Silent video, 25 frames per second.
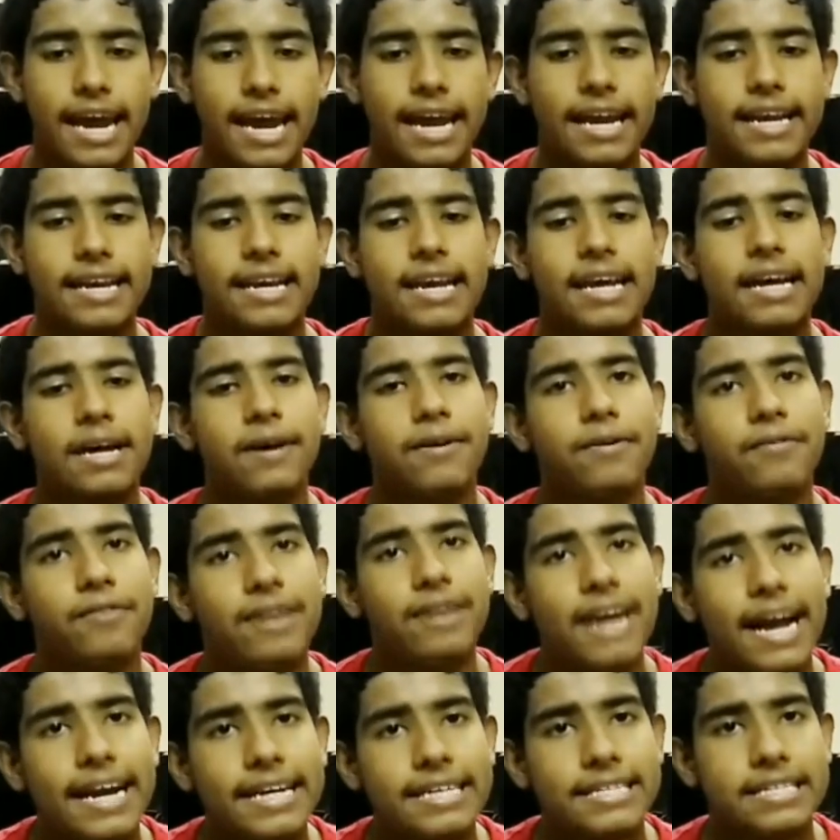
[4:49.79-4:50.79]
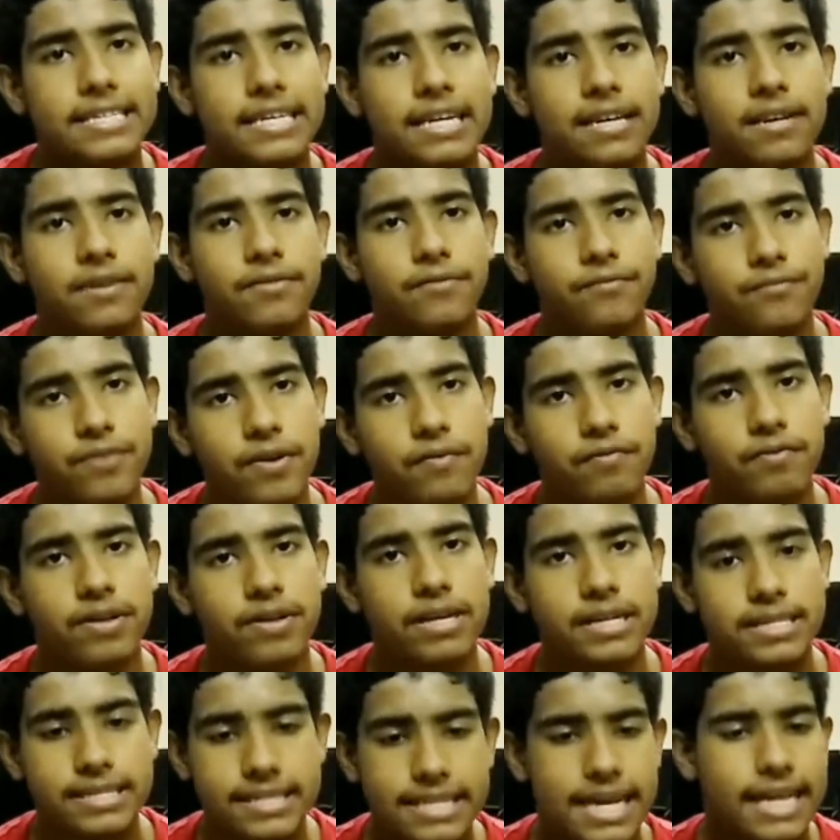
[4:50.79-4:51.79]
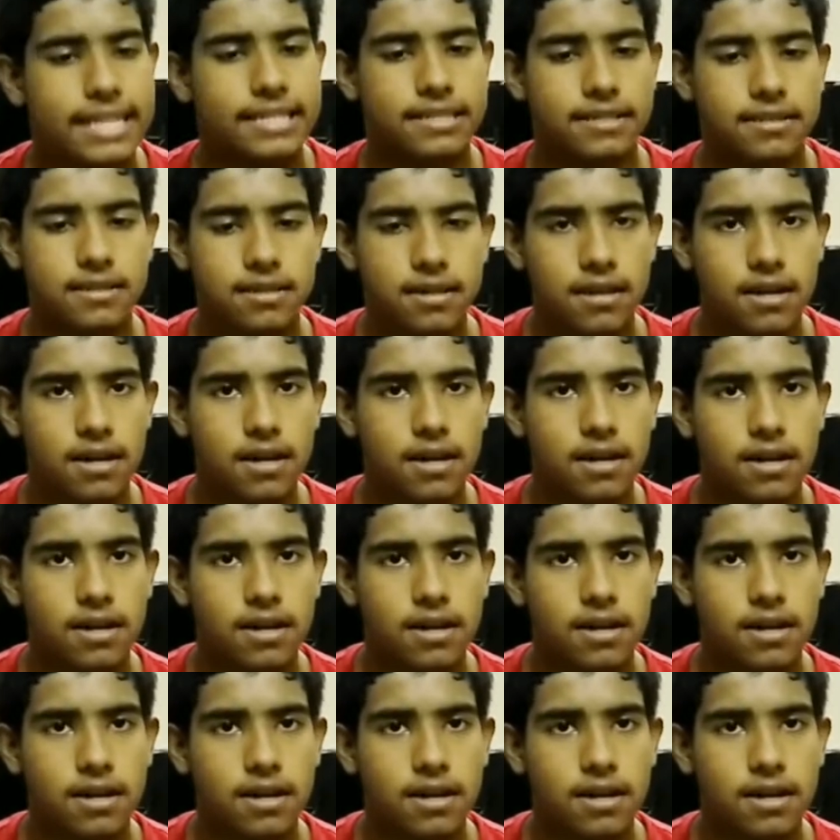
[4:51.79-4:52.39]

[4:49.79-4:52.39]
in 1956.